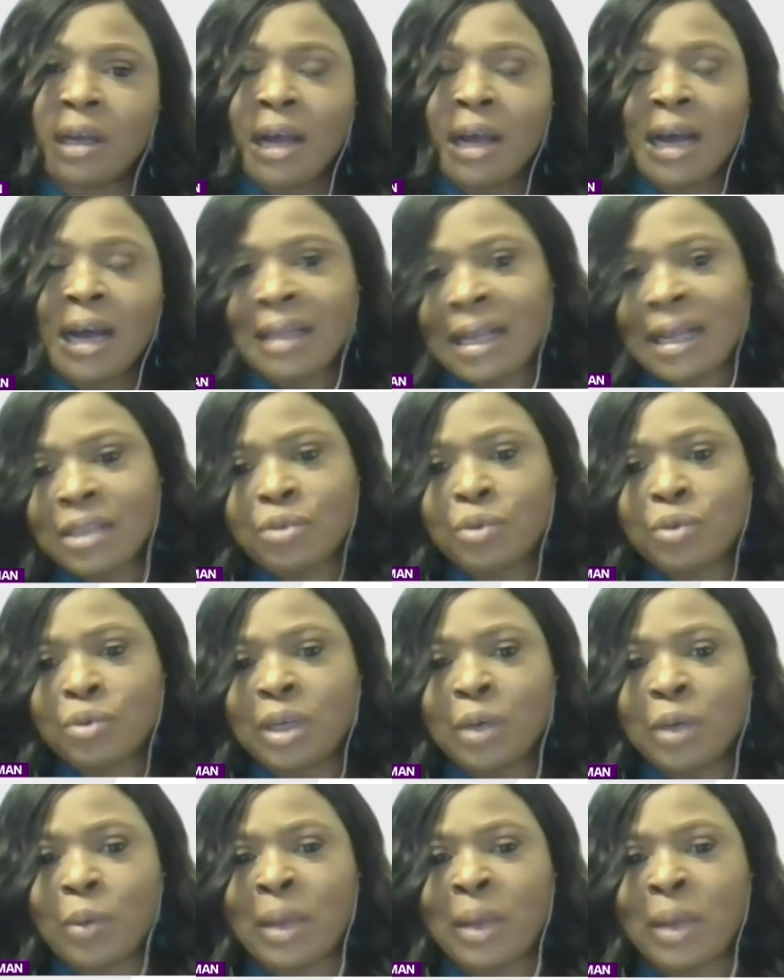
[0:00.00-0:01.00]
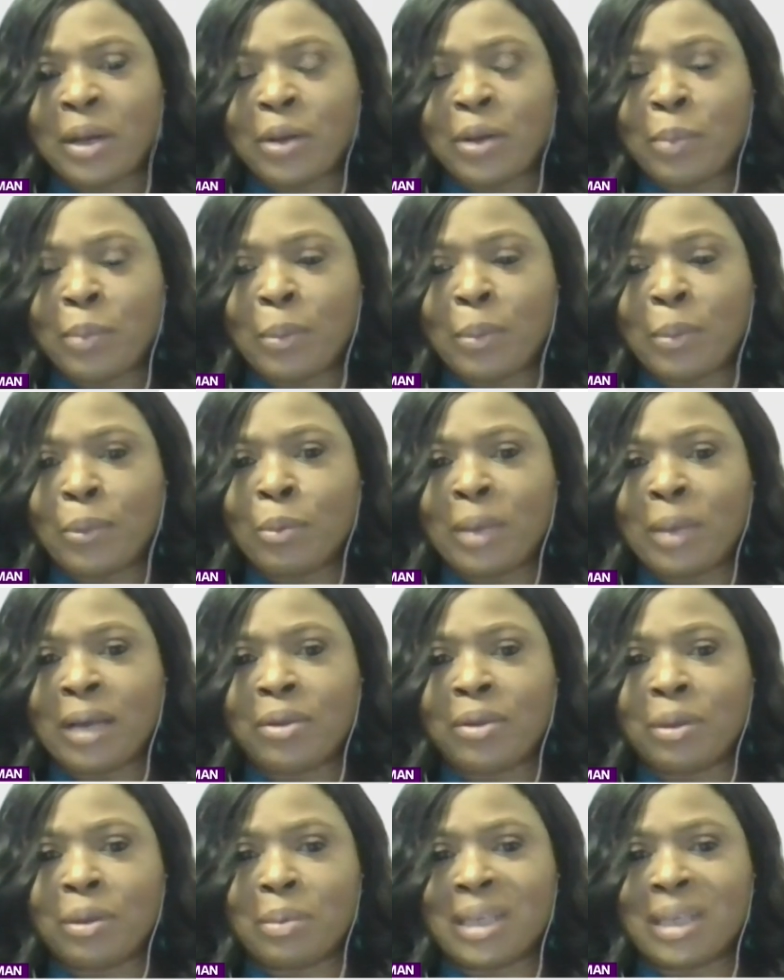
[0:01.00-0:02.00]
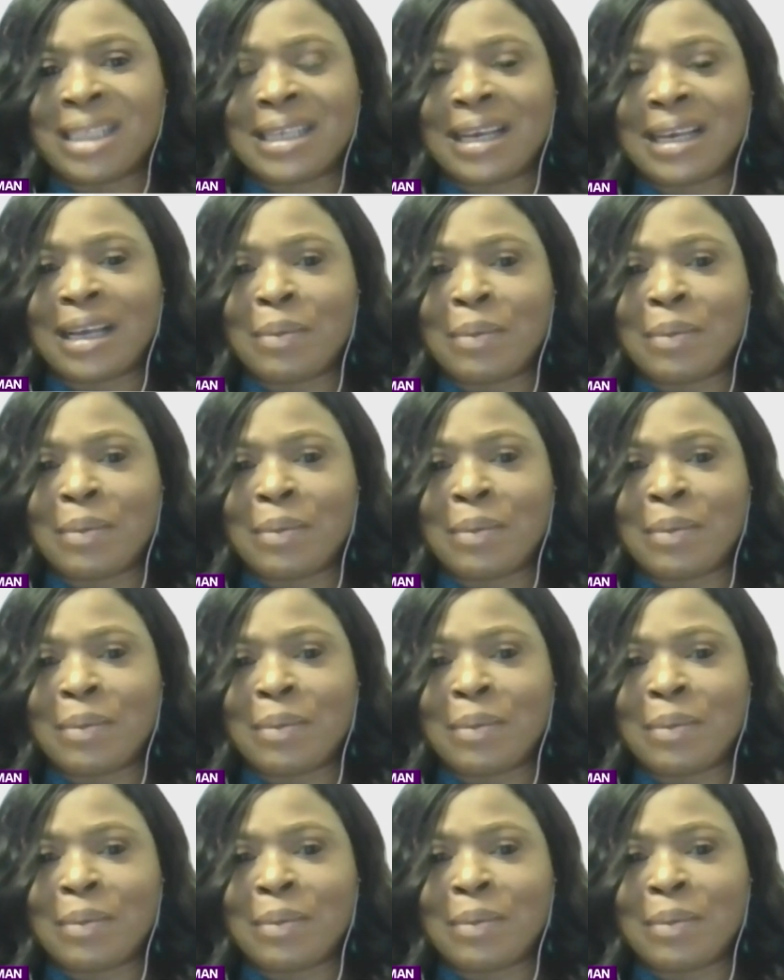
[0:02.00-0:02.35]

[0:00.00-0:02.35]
And that's really where many people make the mistake.